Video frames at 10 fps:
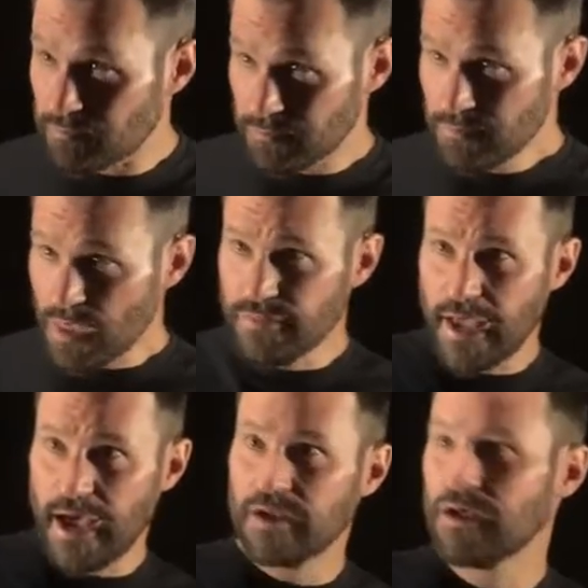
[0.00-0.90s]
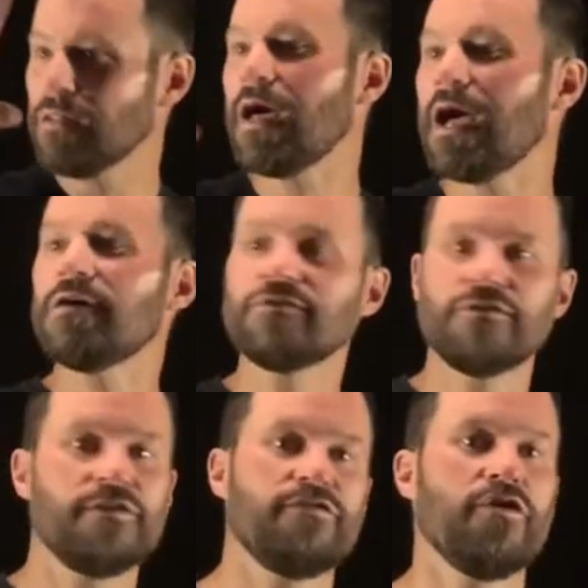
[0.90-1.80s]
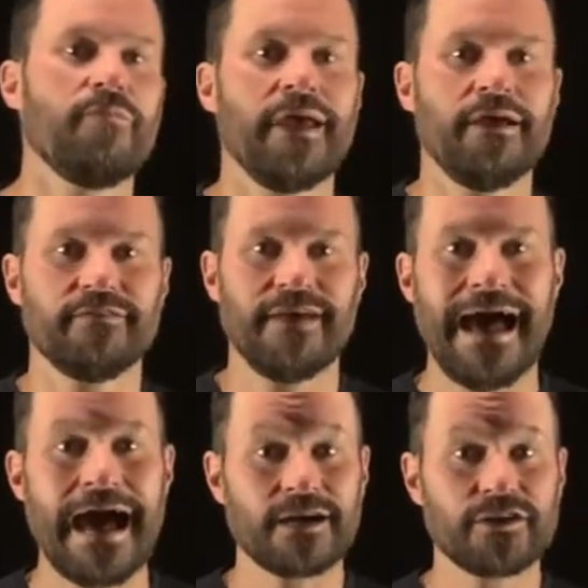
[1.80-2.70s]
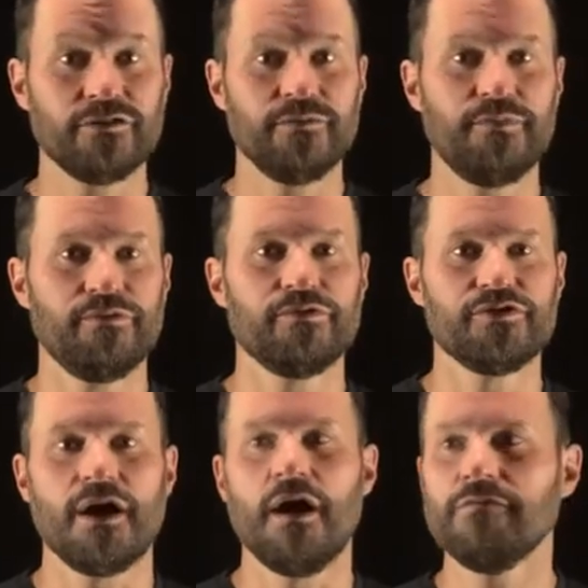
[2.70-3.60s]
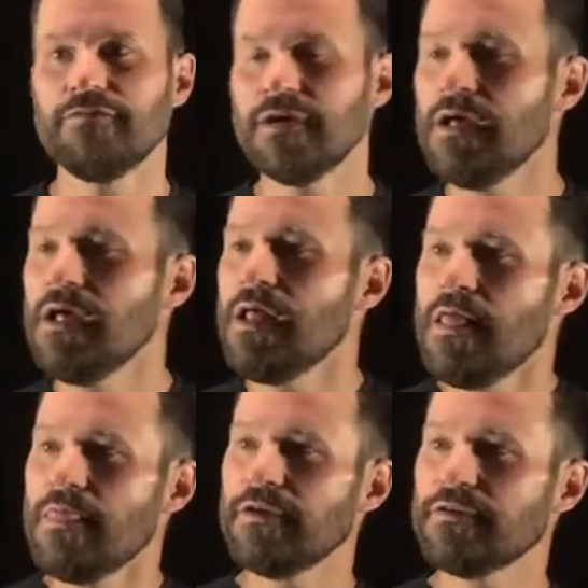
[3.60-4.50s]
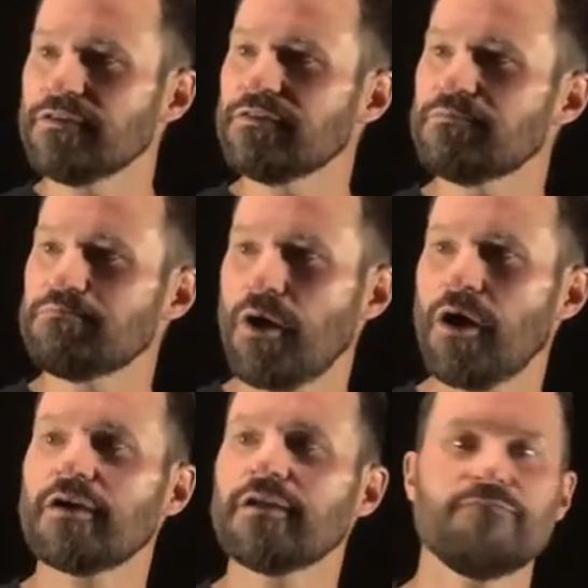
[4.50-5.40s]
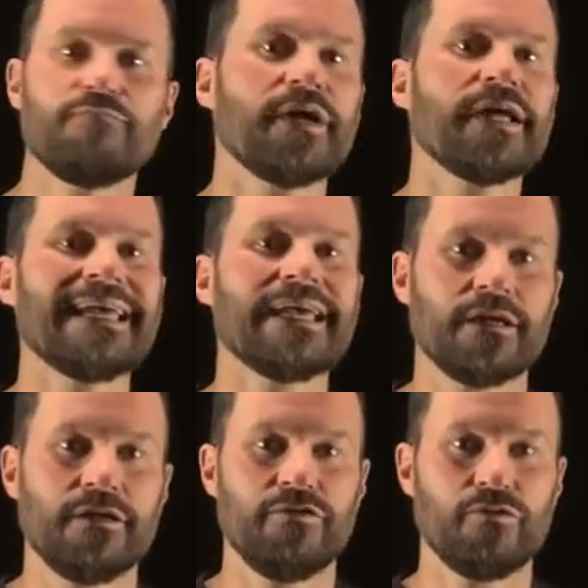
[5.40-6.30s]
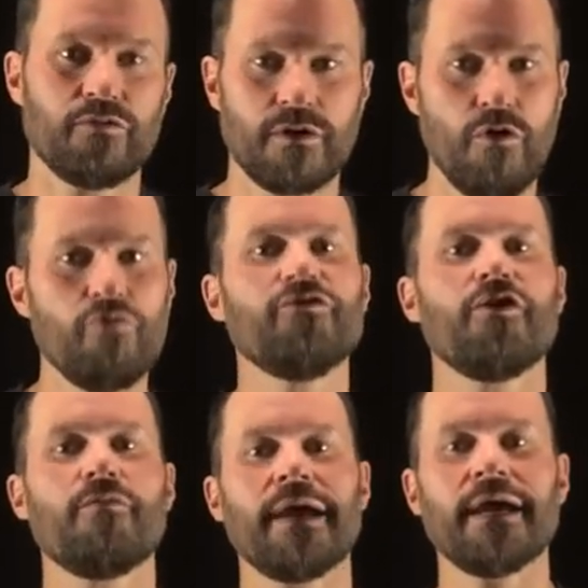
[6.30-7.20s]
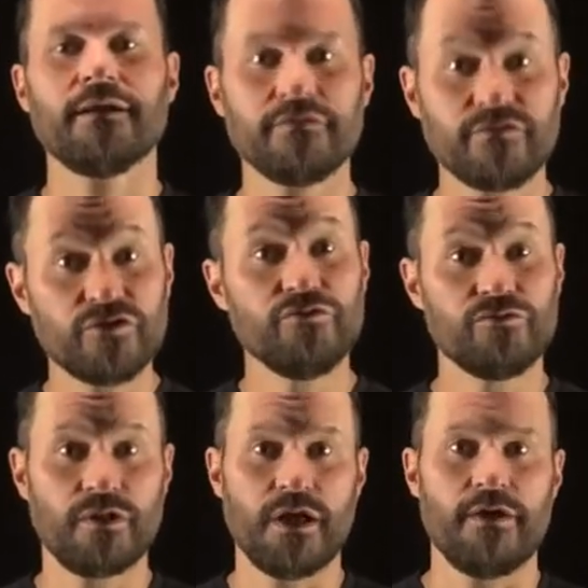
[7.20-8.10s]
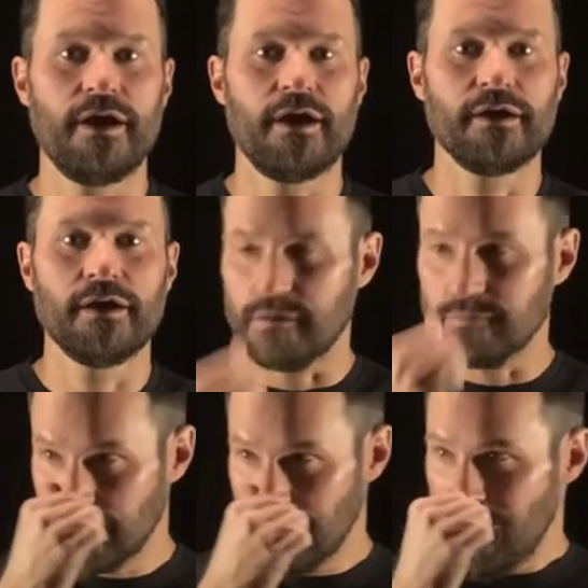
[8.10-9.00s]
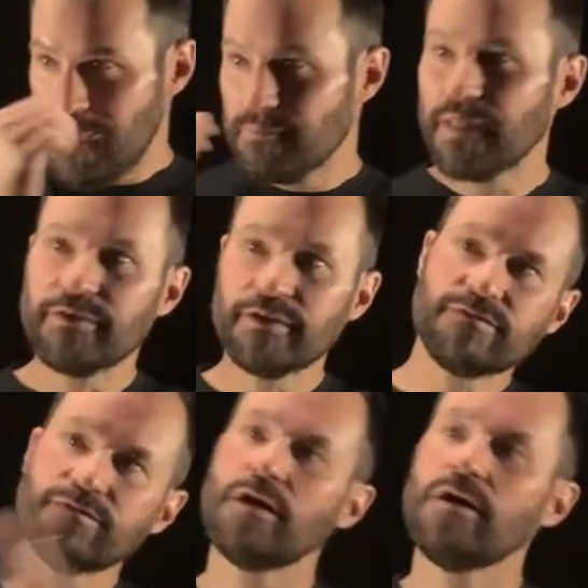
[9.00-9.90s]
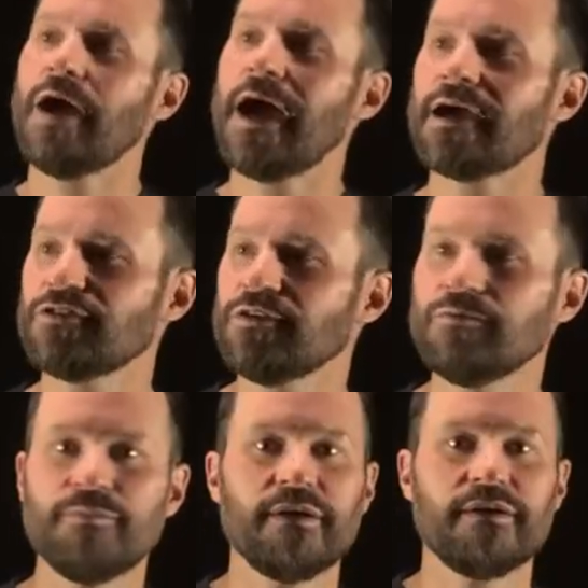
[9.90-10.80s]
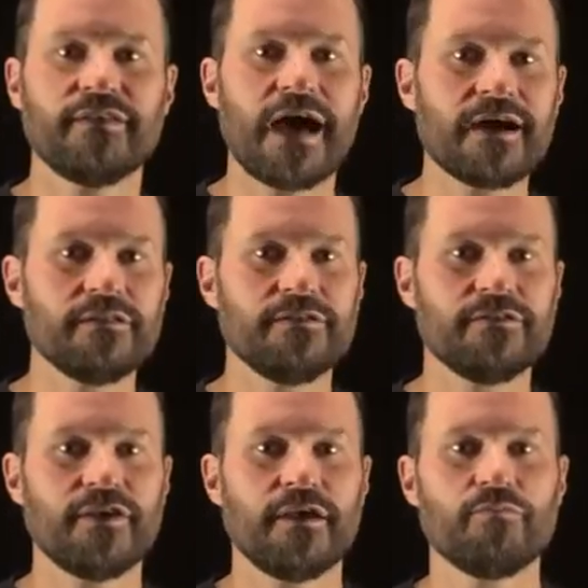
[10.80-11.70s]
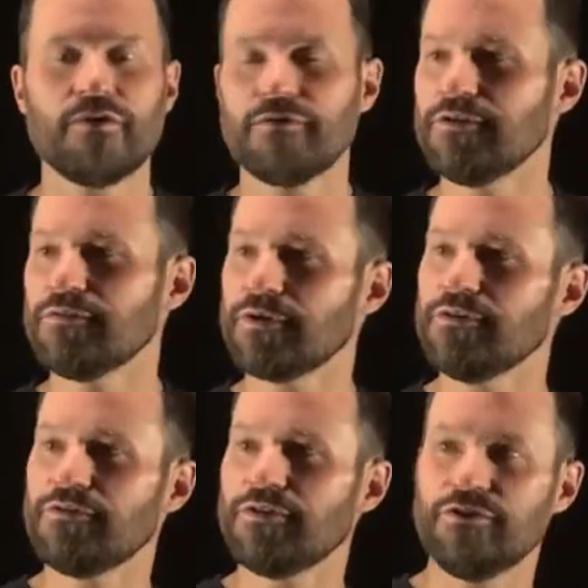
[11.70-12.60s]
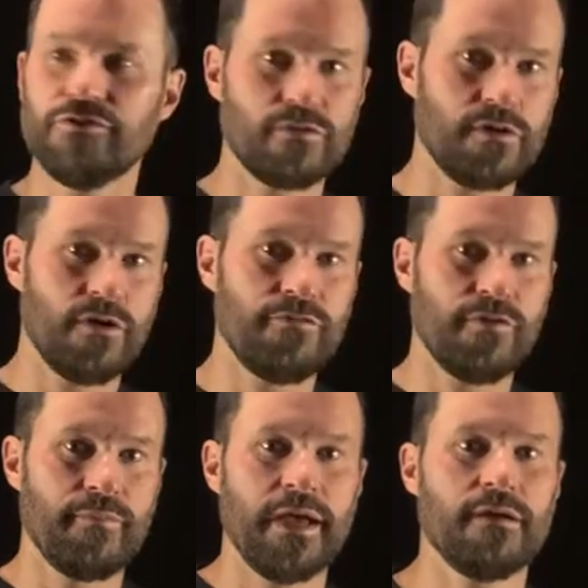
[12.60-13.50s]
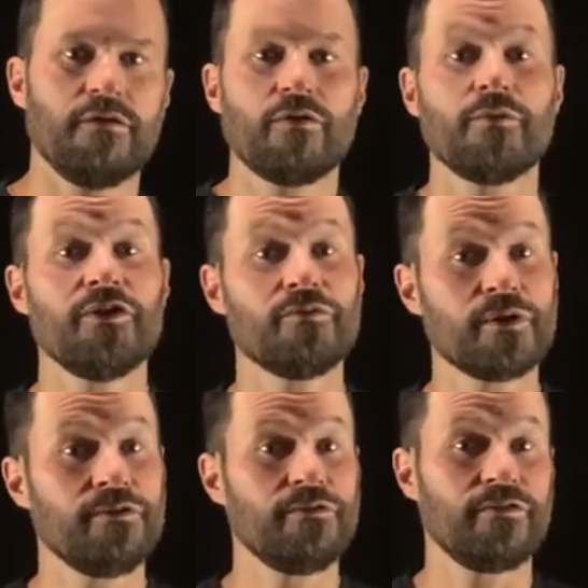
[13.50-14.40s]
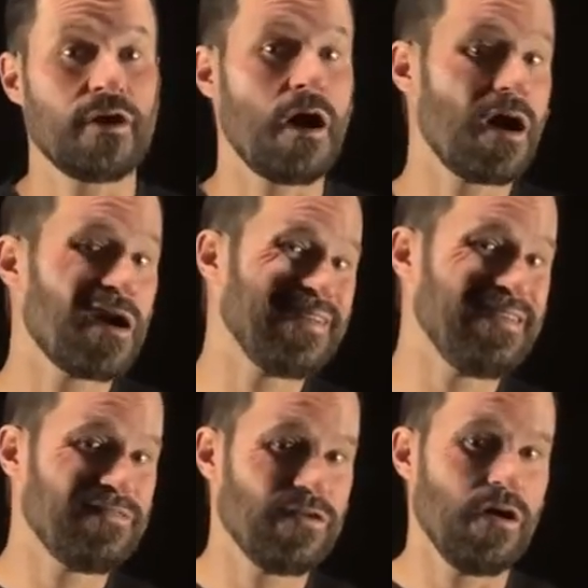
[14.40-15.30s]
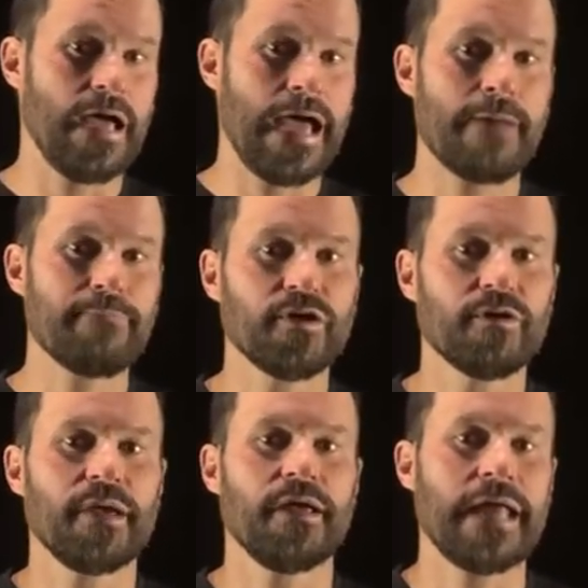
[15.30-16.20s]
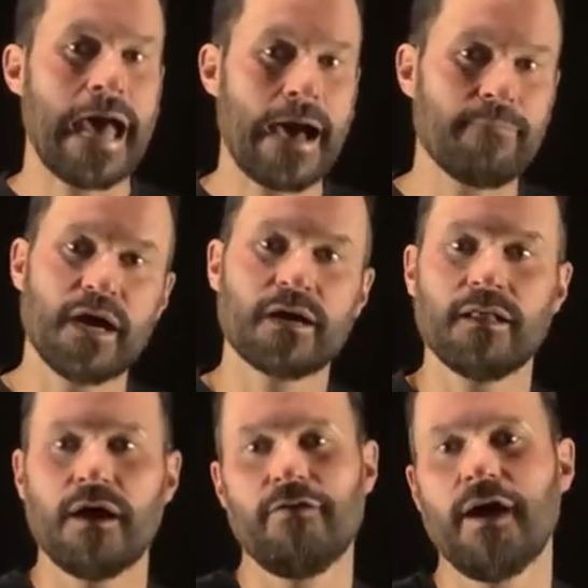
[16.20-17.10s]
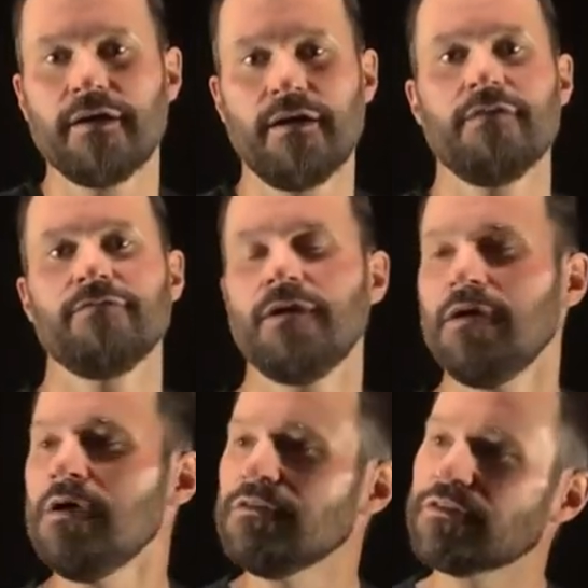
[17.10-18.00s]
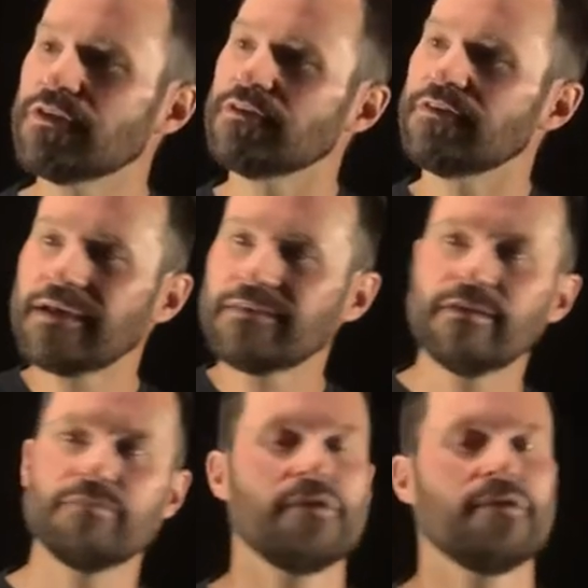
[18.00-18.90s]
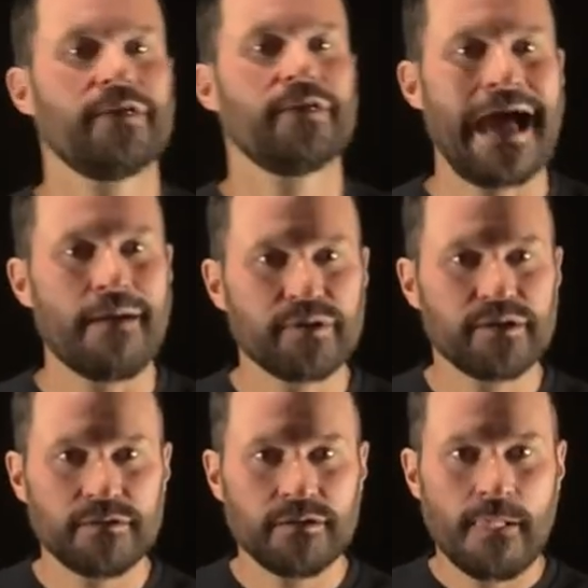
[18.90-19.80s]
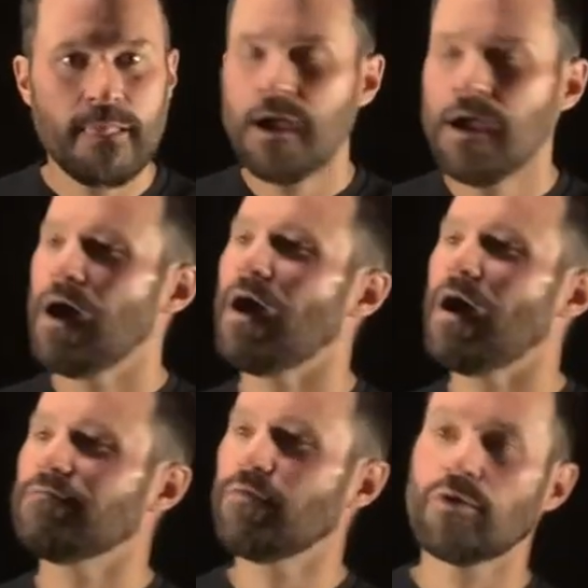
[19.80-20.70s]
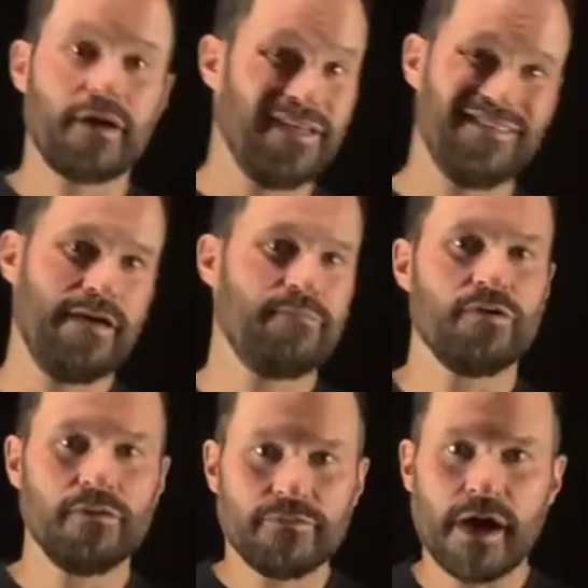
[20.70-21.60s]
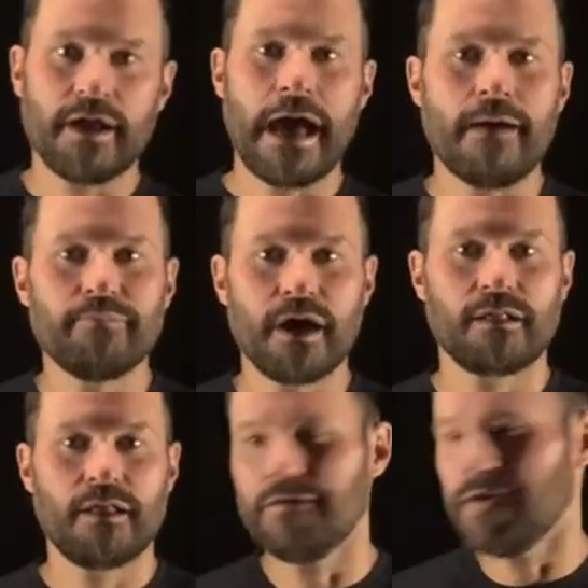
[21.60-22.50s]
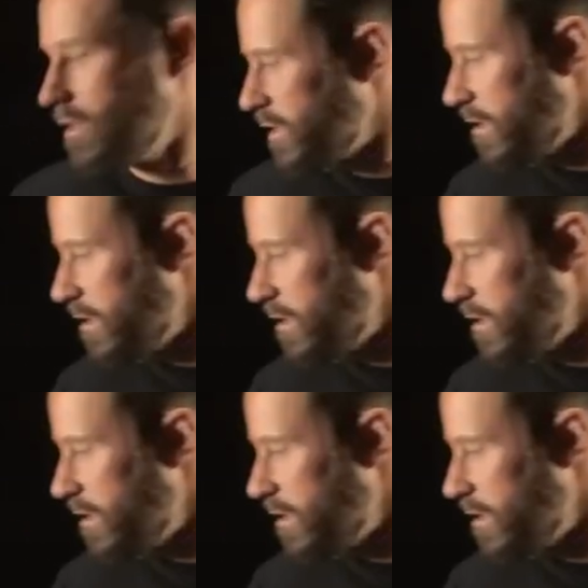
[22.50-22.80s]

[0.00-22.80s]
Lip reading: that allows this domain to actually be resolved. This is part of bringing your own domain to cloud.gov. But this flow actually would be exactly the same whether you were using your own domain or you were using our default app domain, app.cloud.gov. So the exact same thing would happen for example.app.cloud.gov